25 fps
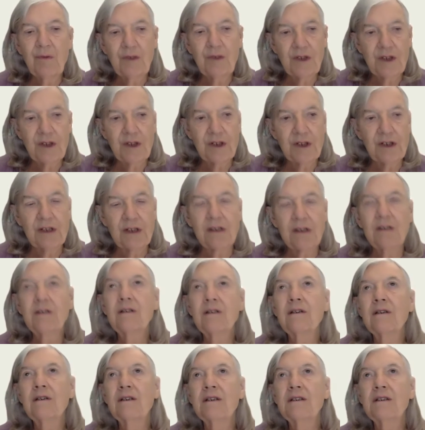just
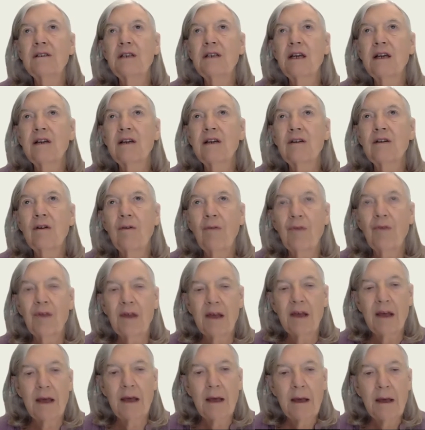taken off
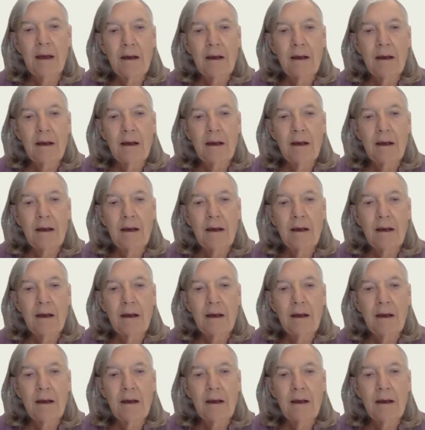the